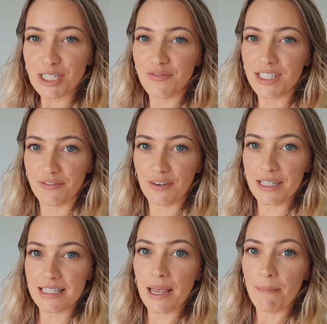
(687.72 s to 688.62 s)
much of a
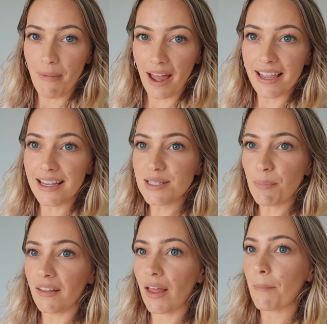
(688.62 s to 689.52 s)
difference it makes
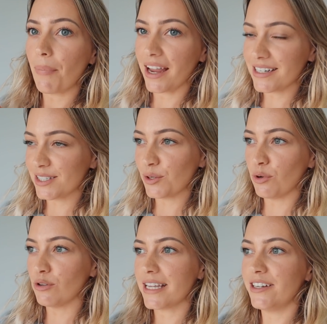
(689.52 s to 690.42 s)
by like painting the
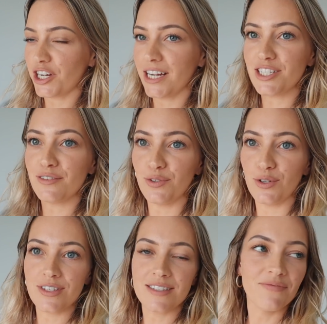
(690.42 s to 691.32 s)
walls and changing the
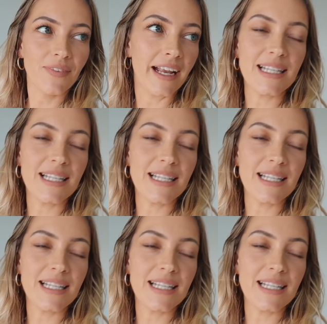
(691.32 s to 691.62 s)
floors. Like